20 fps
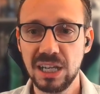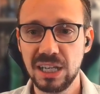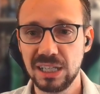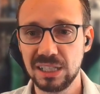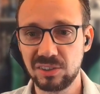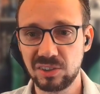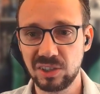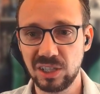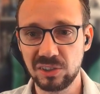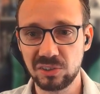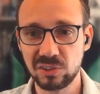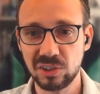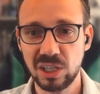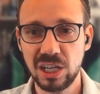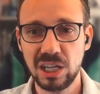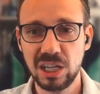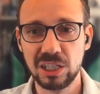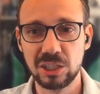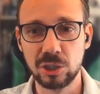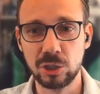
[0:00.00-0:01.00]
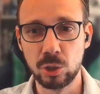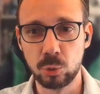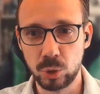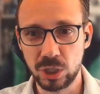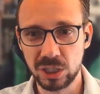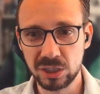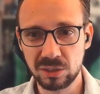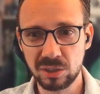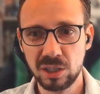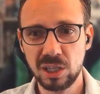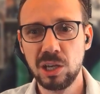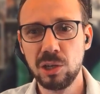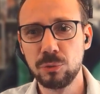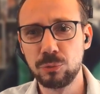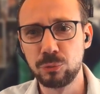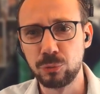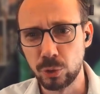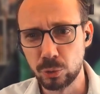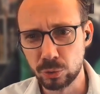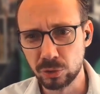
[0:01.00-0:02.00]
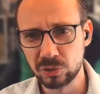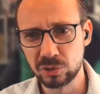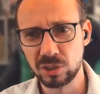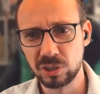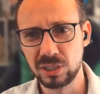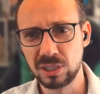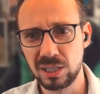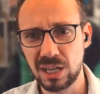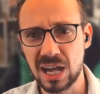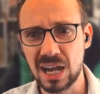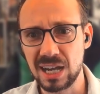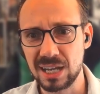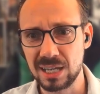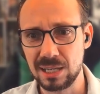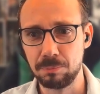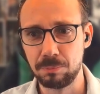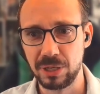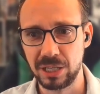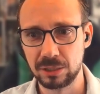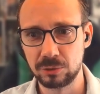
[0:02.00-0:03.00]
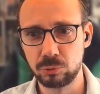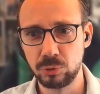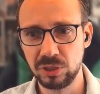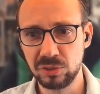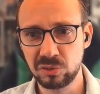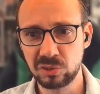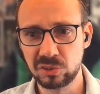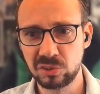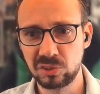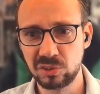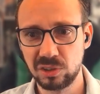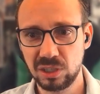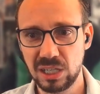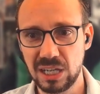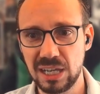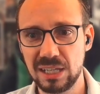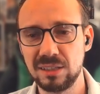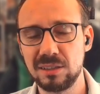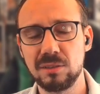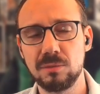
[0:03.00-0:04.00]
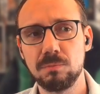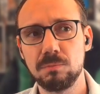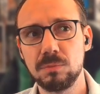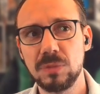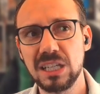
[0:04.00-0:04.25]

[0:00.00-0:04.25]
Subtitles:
It says, you know what, focus on the high impact risks and